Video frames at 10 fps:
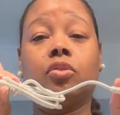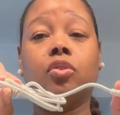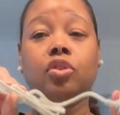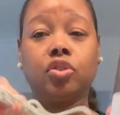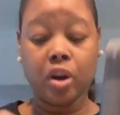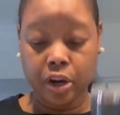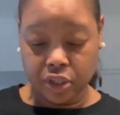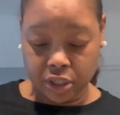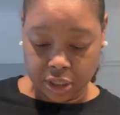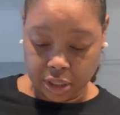you can charge
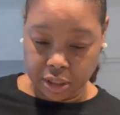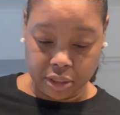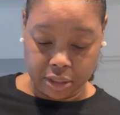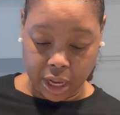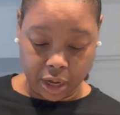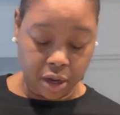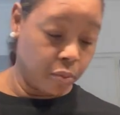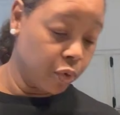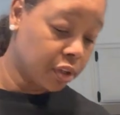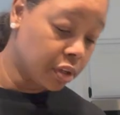it. It does not come
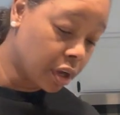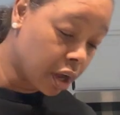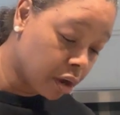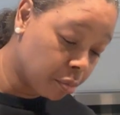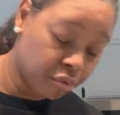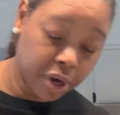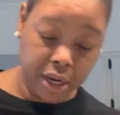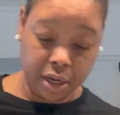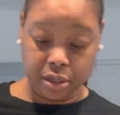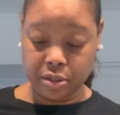with a um,
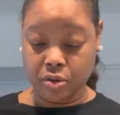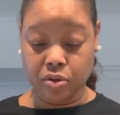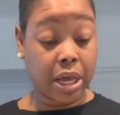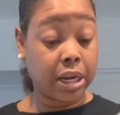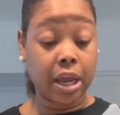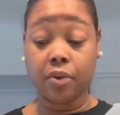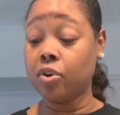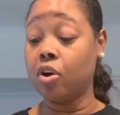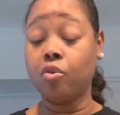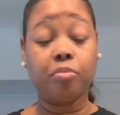brick. So you got to have
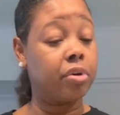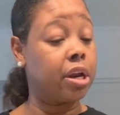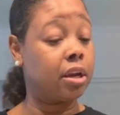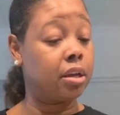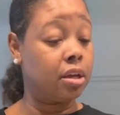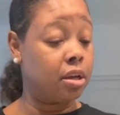your own brick.